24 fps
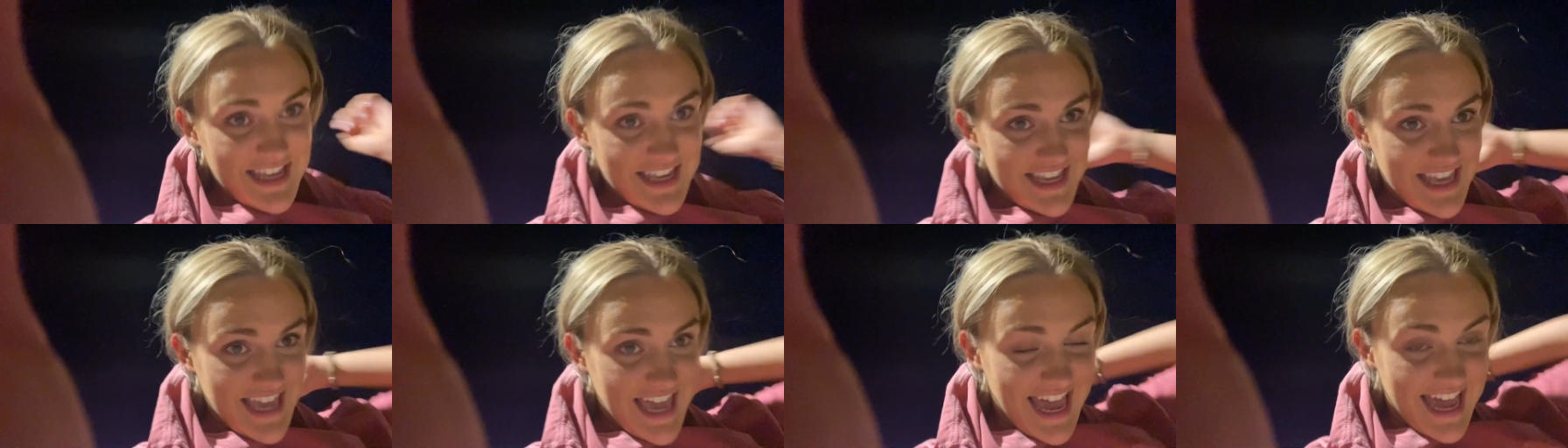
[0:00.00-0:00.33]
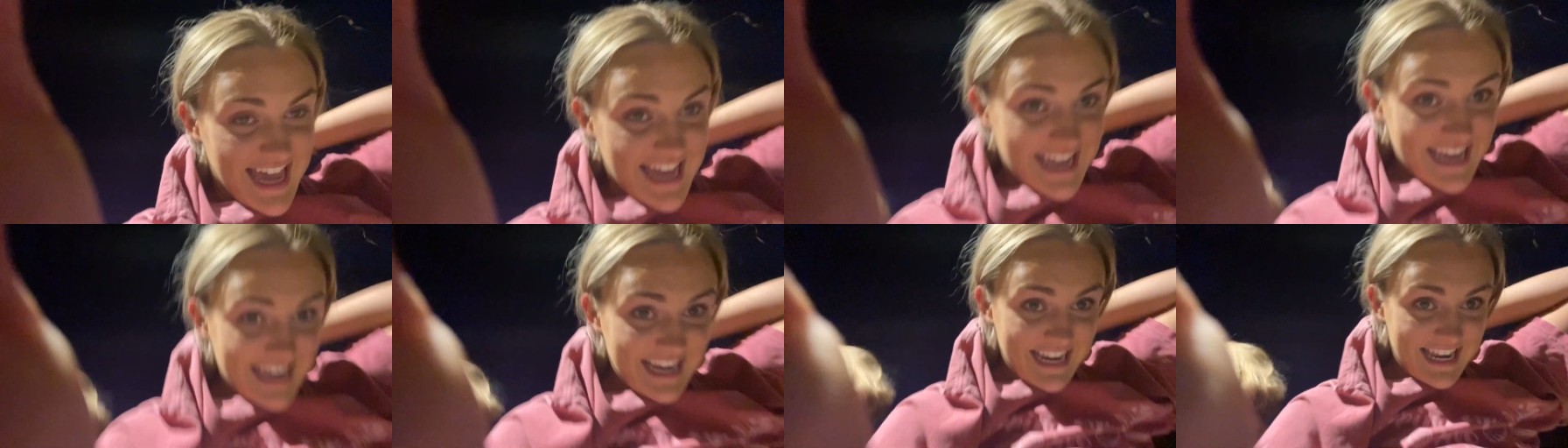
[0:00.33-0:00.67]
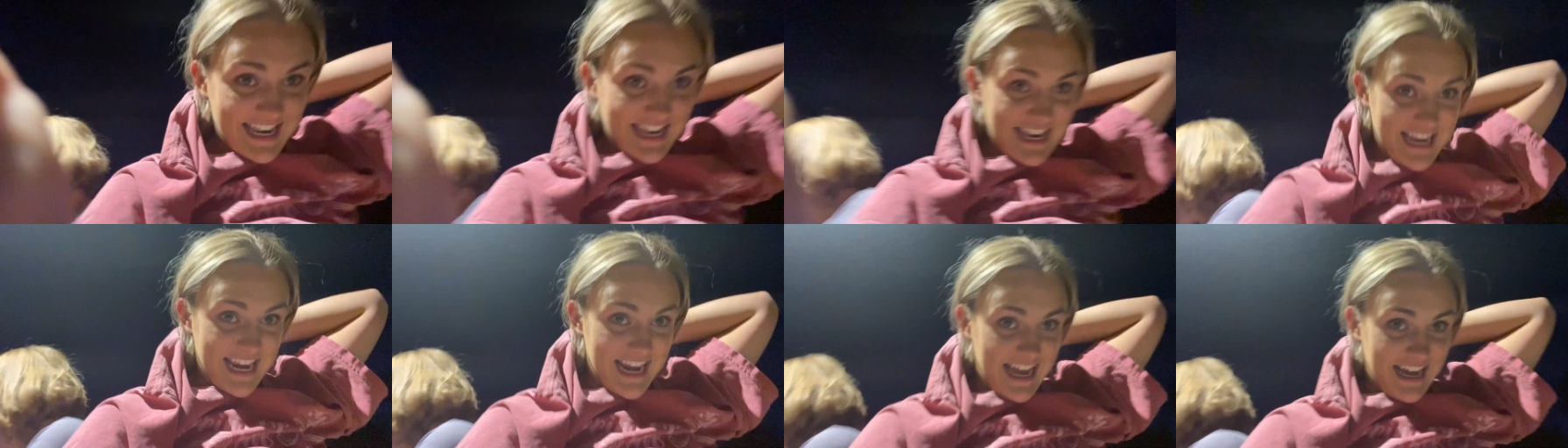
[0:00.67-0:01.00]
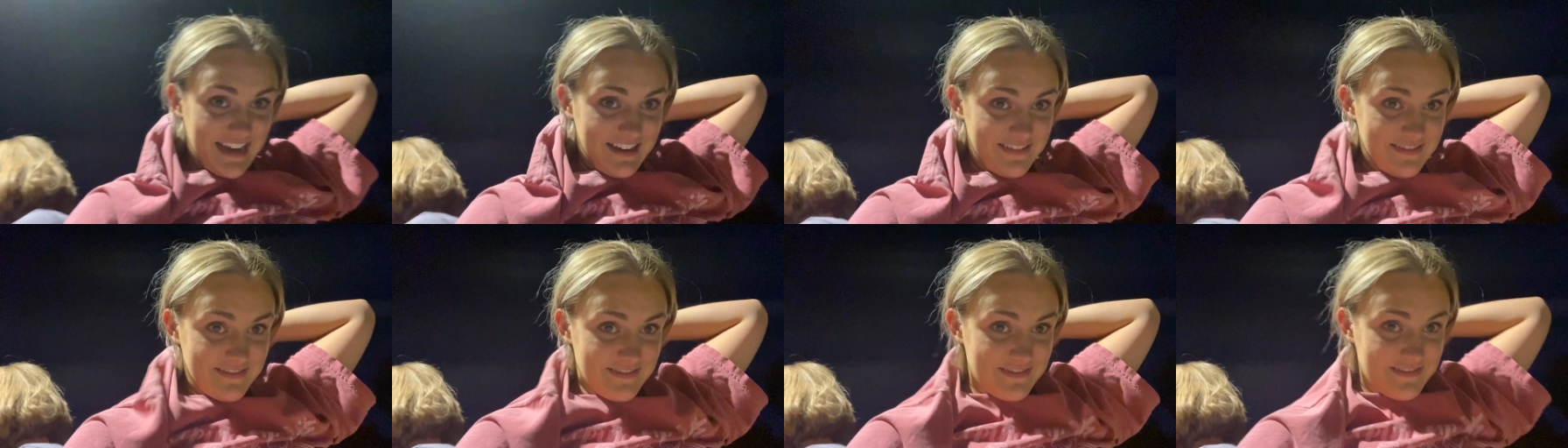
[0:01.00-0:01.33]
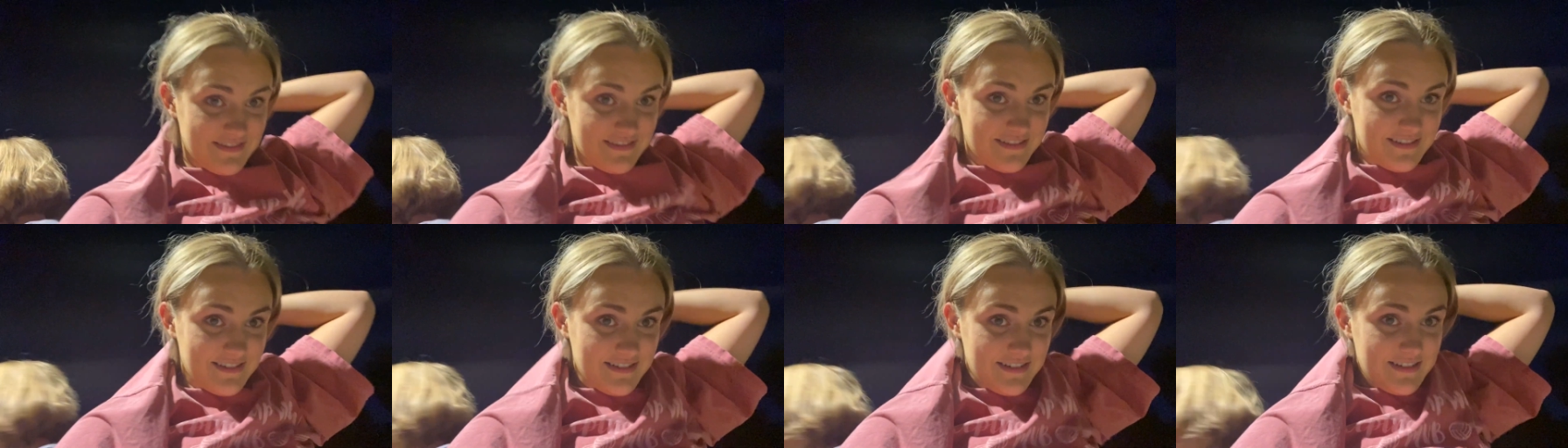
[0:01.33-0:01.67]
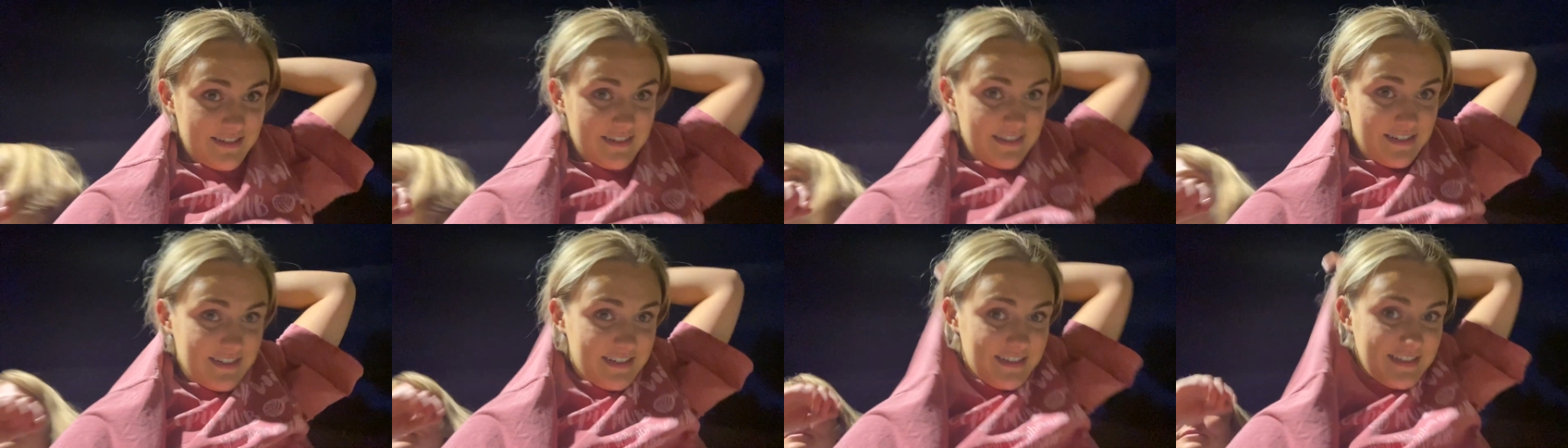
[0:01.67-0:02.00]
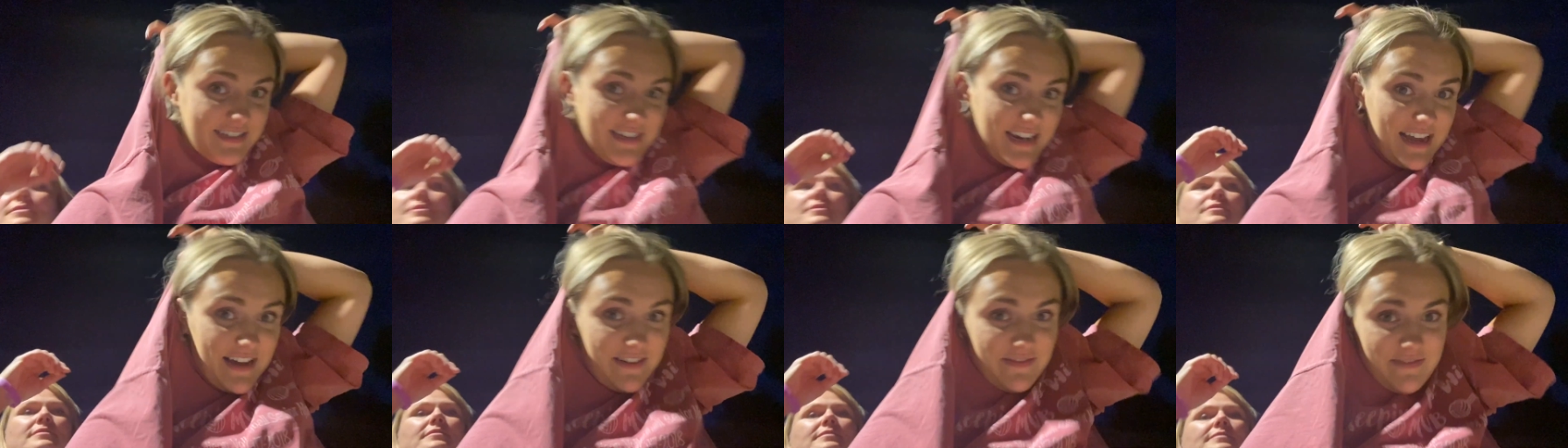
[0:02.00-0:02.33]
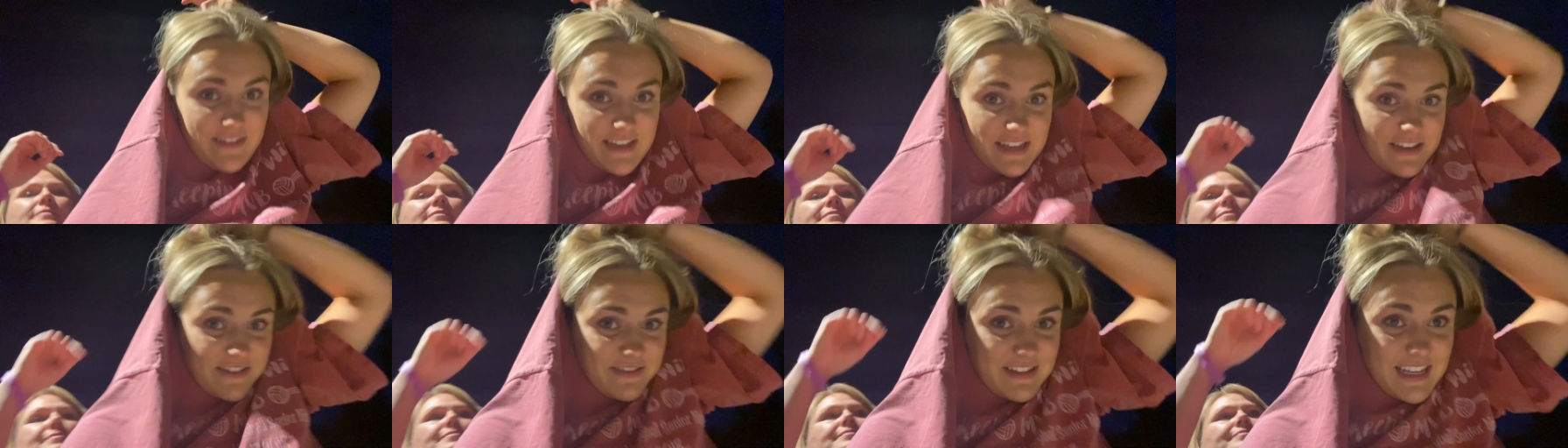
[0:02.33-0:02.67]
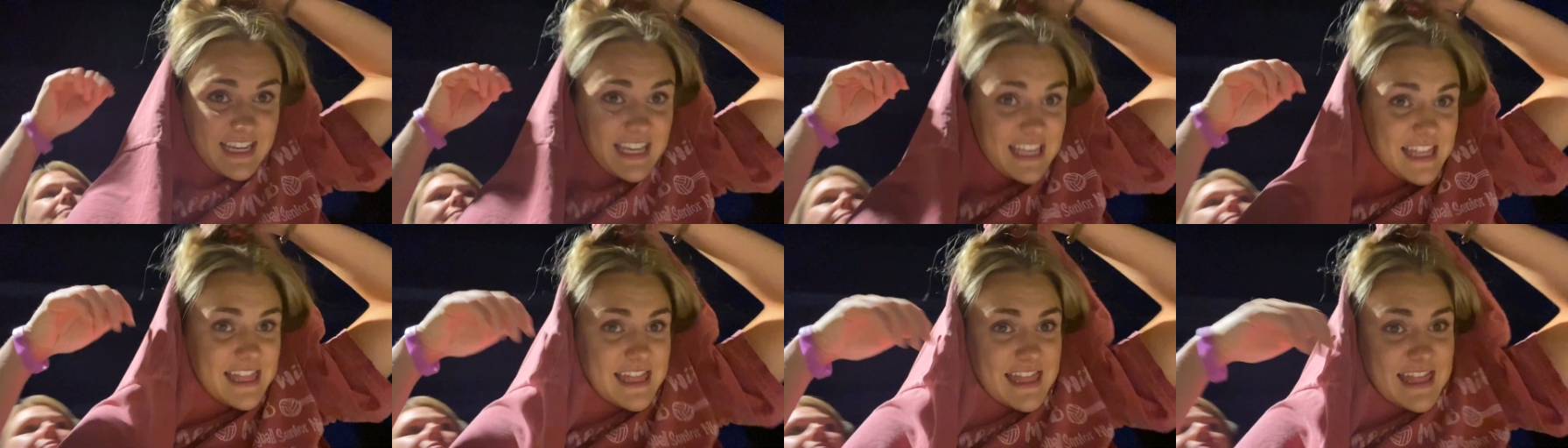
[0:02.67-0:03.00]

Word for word: Okay, now, now we go like